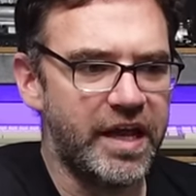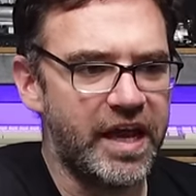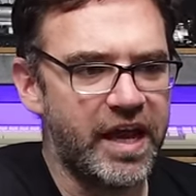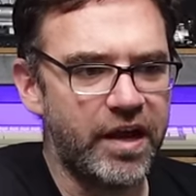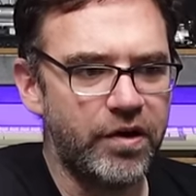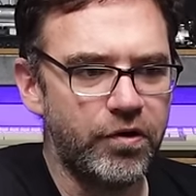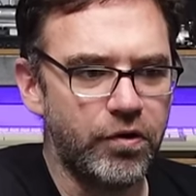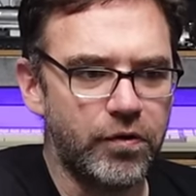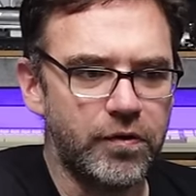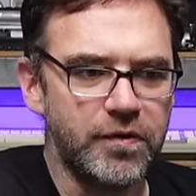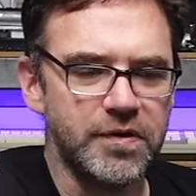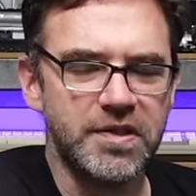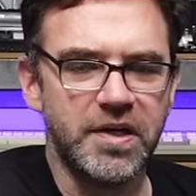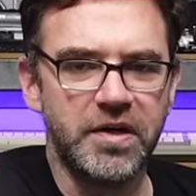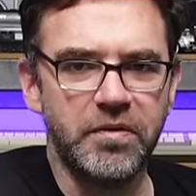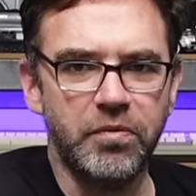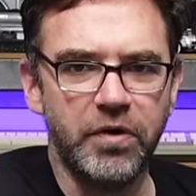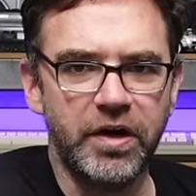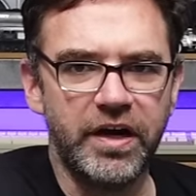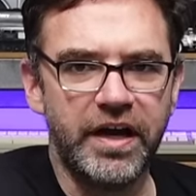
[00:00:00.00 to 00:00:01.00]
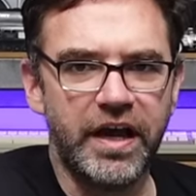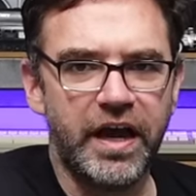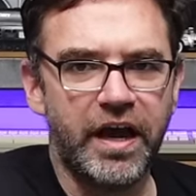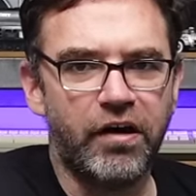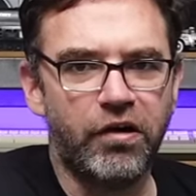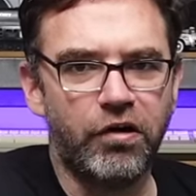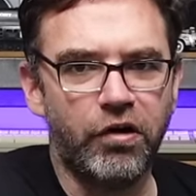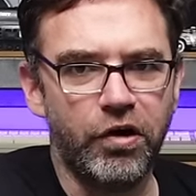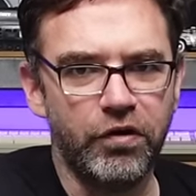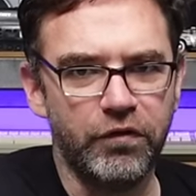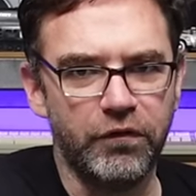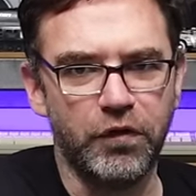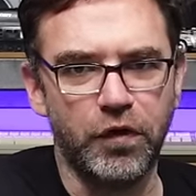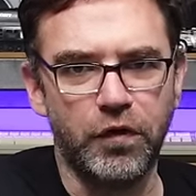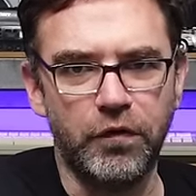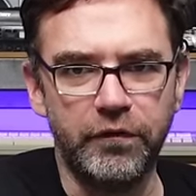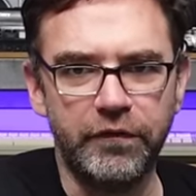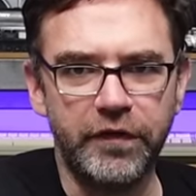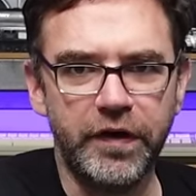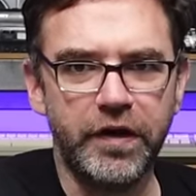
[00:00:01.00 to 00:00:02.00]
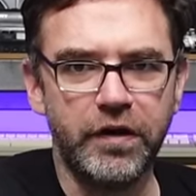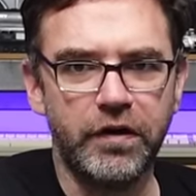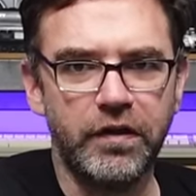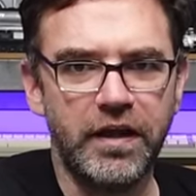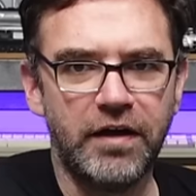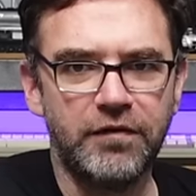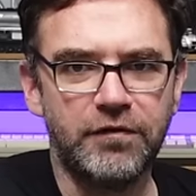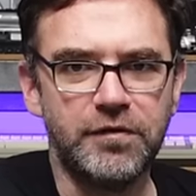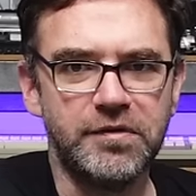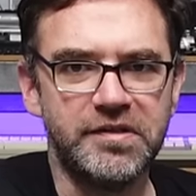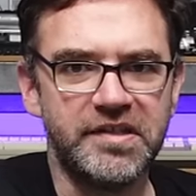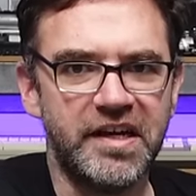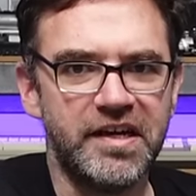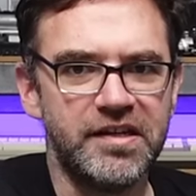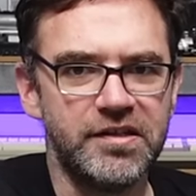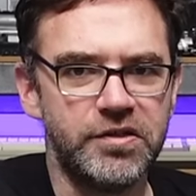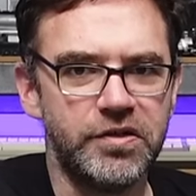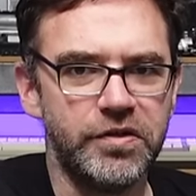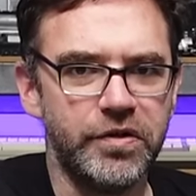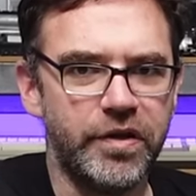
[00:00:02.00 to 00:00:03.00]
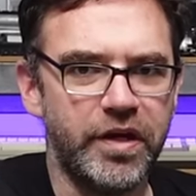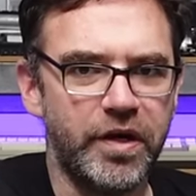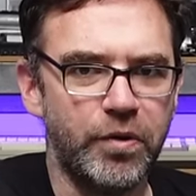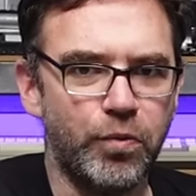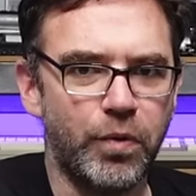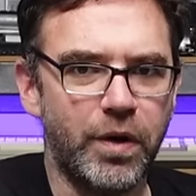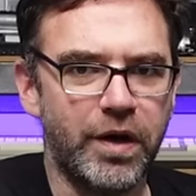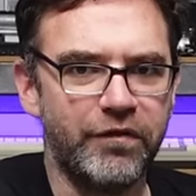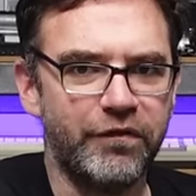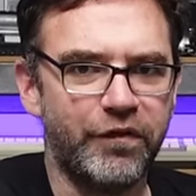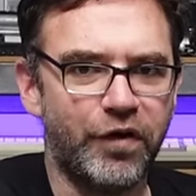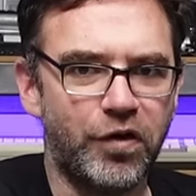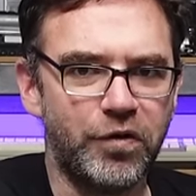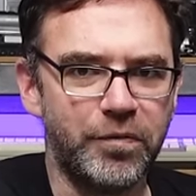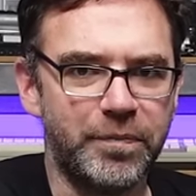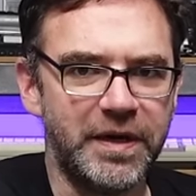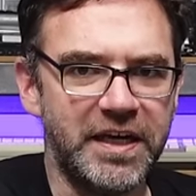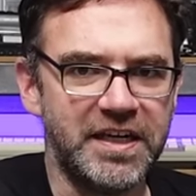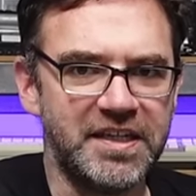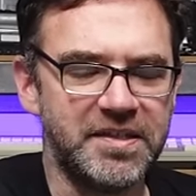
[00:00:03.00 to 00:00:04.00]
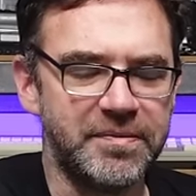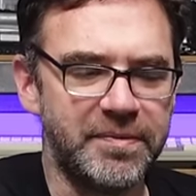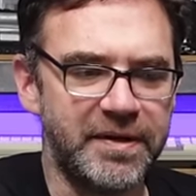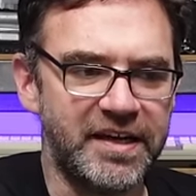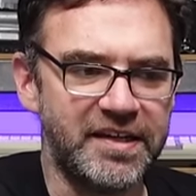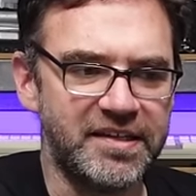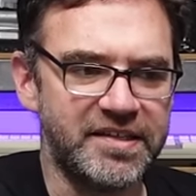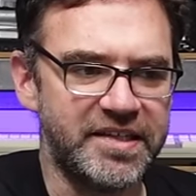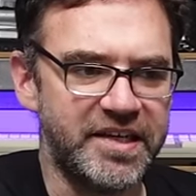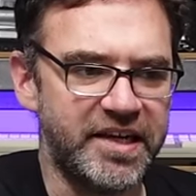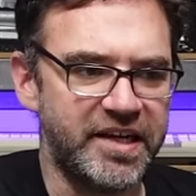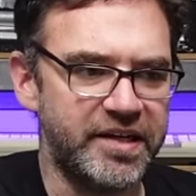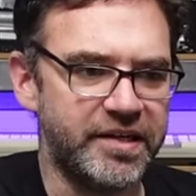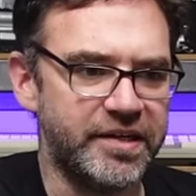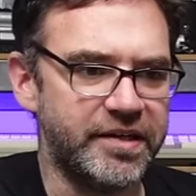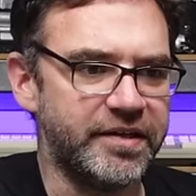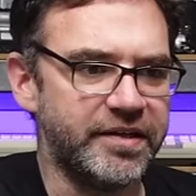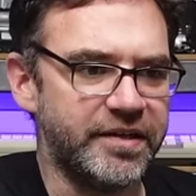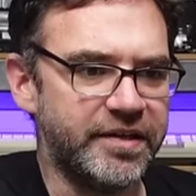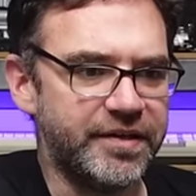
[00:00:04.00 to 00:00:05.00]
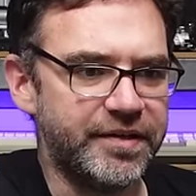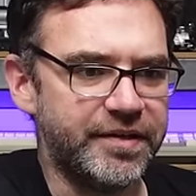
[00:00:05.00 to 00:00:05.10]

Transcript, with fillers: and also bring our overall video level down to the 1 volt peak-to-peak standard.